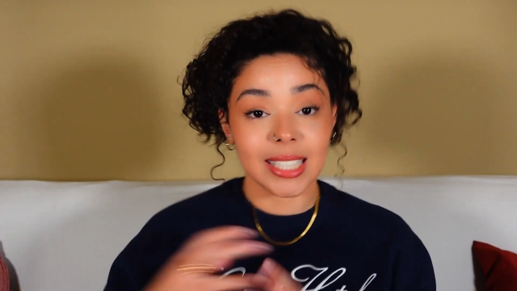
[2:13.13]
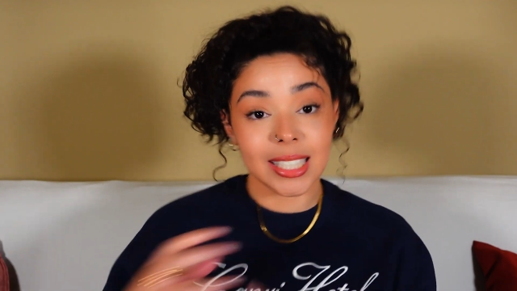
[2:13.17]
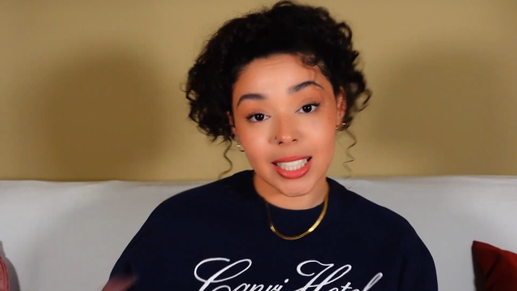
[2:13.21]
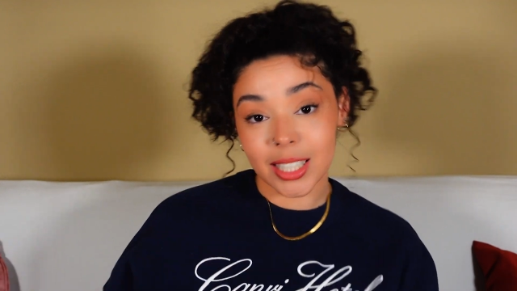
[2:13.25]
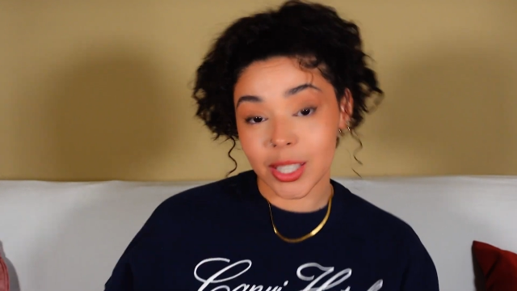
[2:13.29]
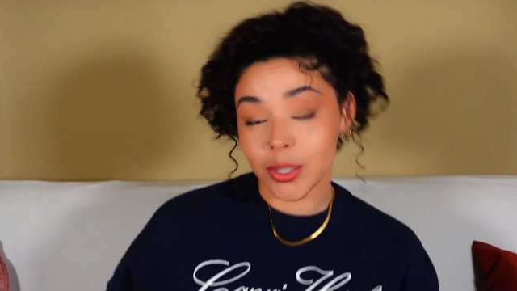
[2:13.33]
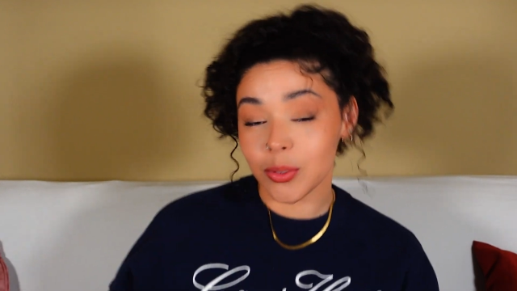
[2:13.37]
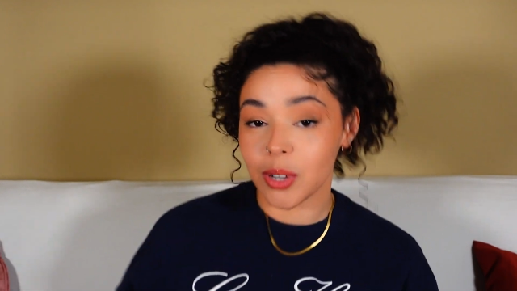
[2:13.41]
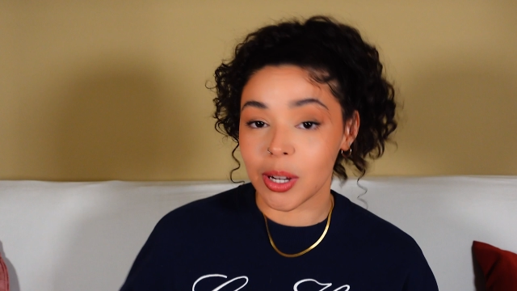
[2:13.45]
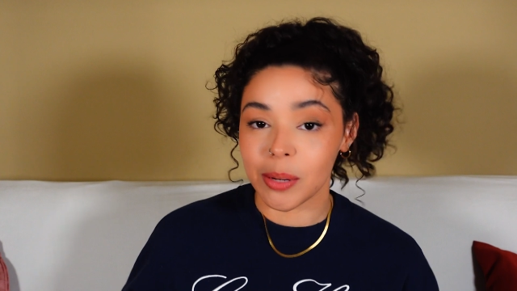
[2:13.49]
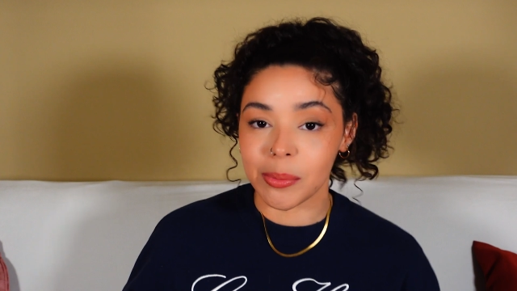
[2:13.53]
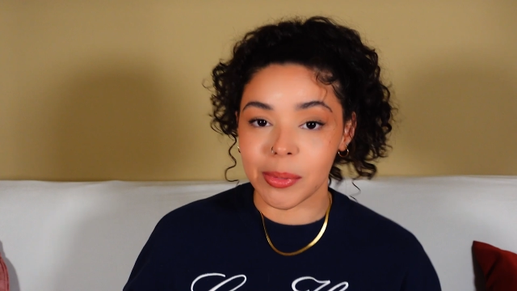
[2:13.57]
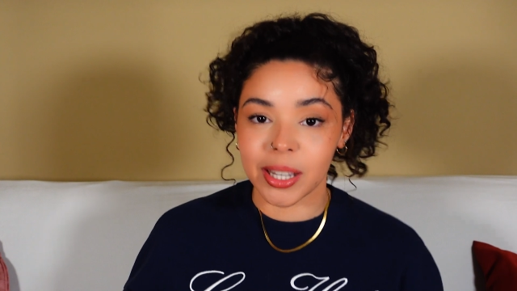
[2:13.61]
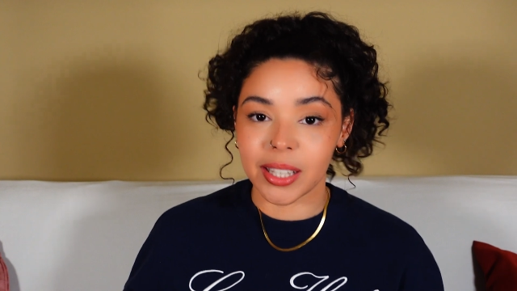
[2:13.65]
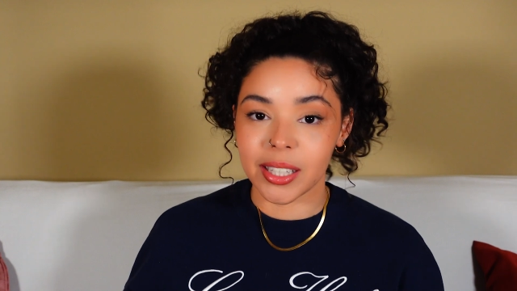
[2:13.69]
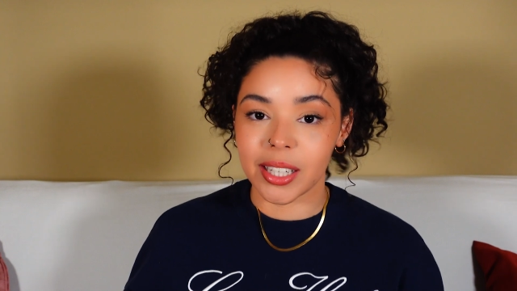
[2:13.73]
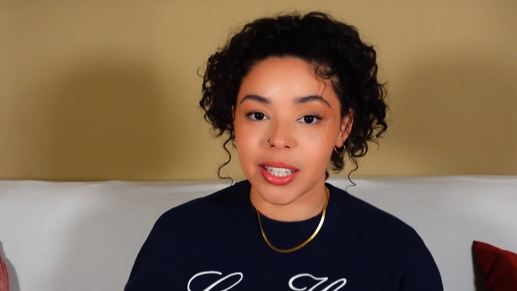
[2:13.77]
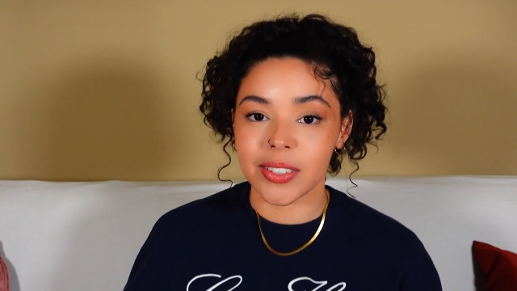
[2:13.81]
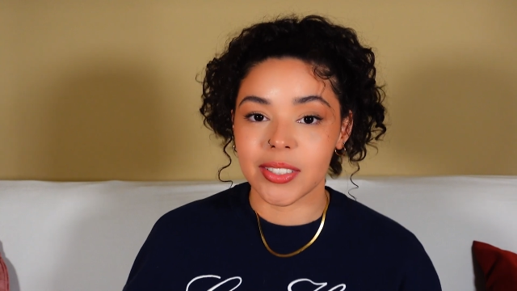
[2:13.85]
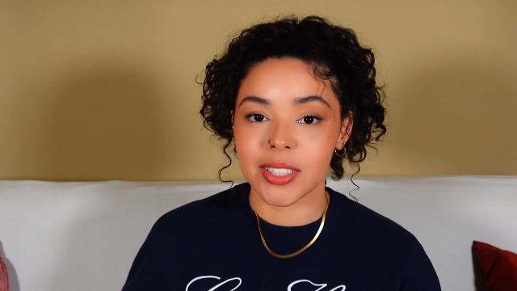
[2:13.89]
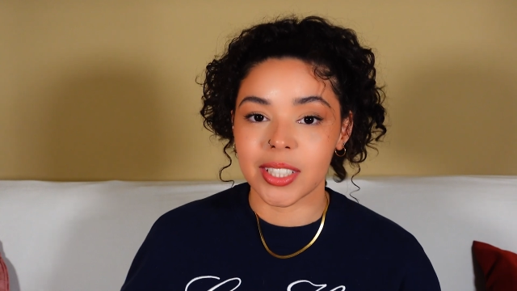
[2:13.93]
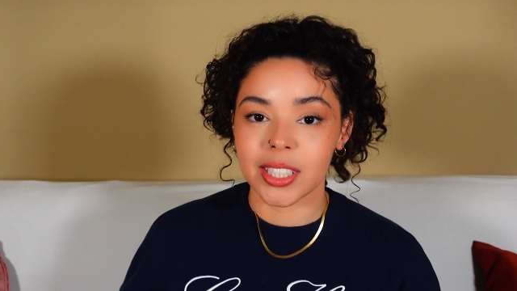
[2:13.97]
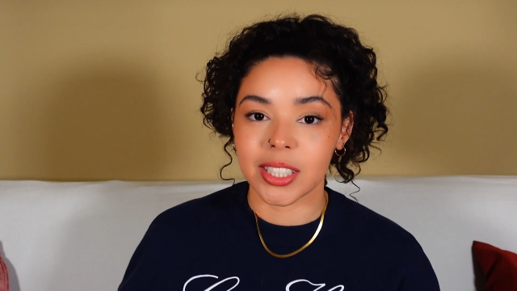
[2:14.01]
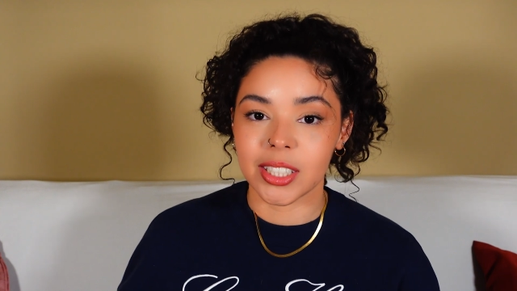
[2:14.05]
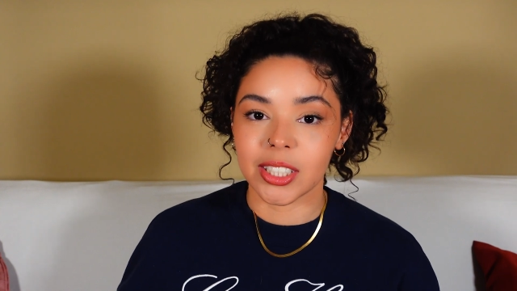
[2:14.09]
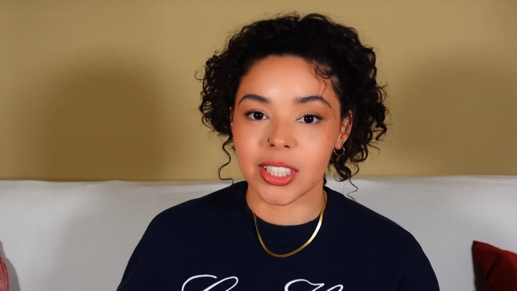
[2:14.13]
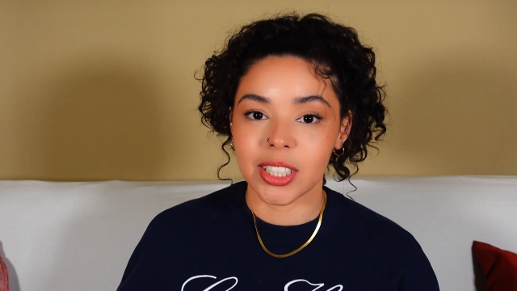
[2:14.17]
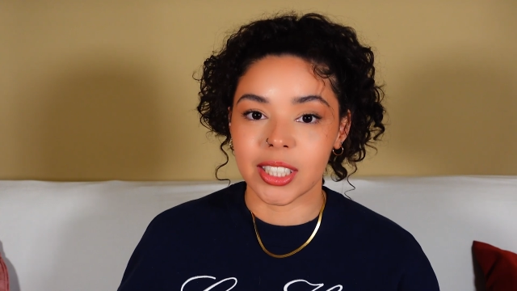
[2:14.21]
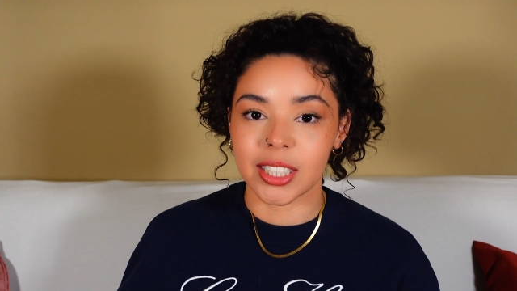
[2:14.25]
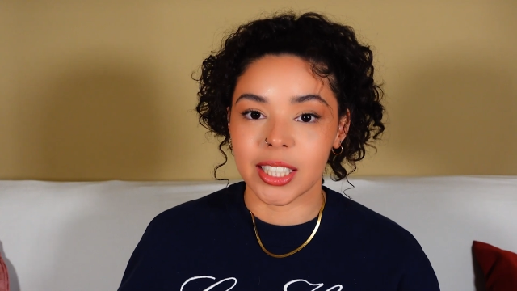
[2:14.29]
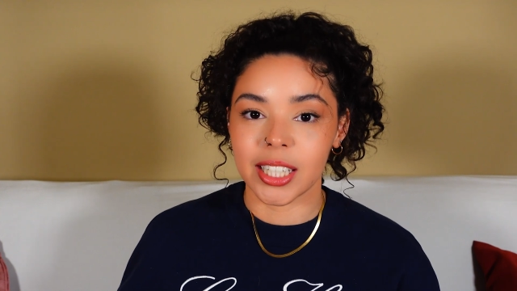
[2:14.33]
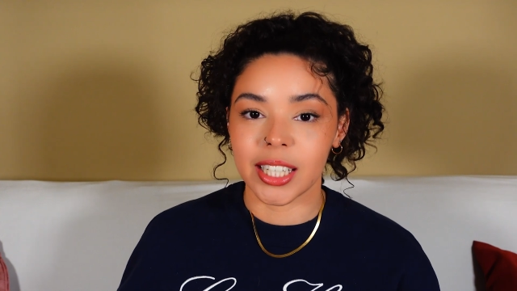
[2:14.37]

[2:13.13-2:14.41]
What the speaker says: didn't want my life to look